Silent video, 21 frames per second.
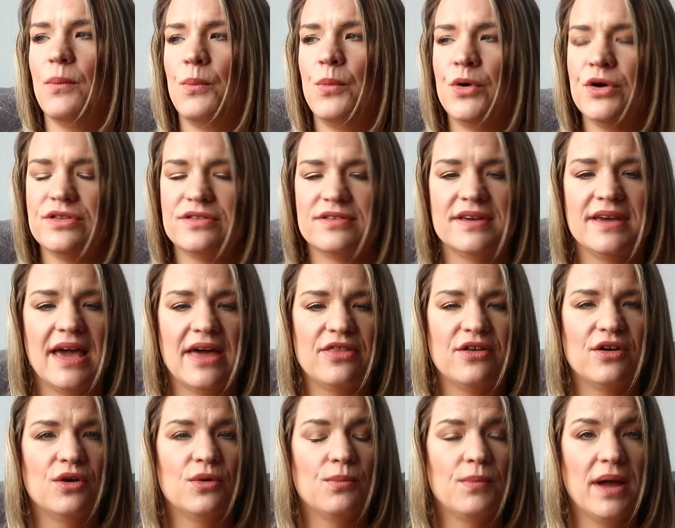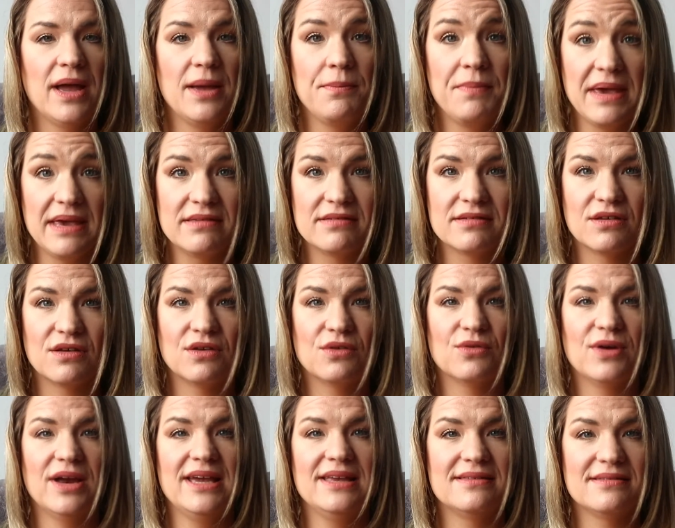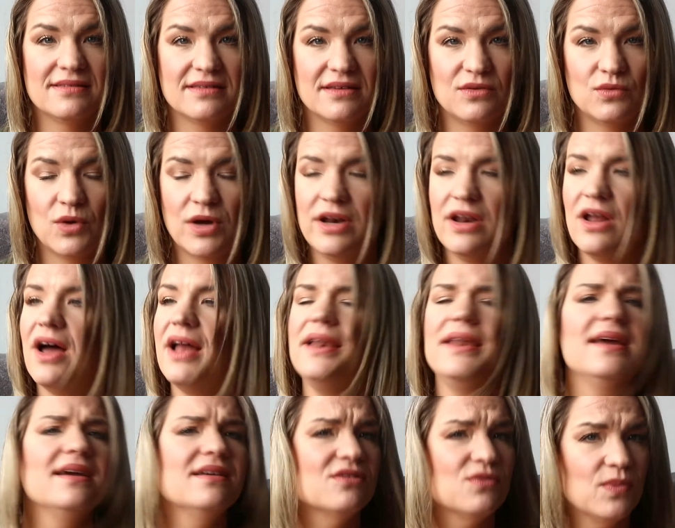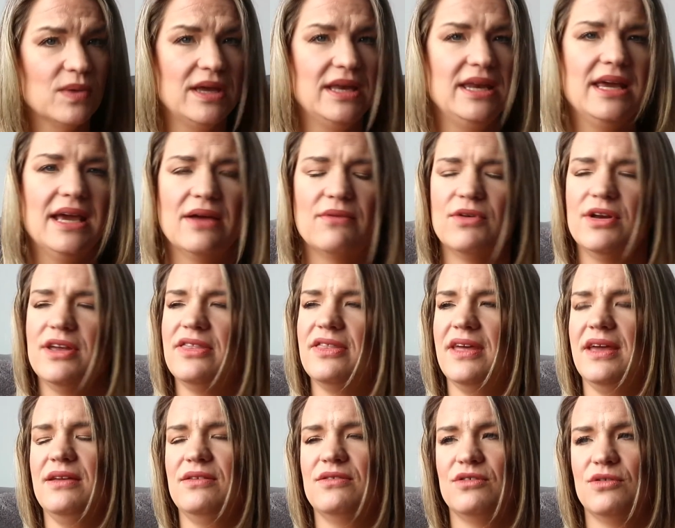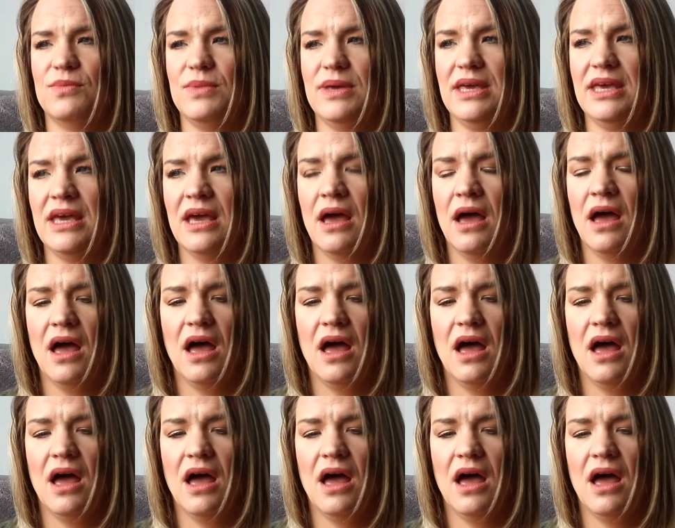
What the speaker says: put together my basal rates and whatnot, and explaining everything to me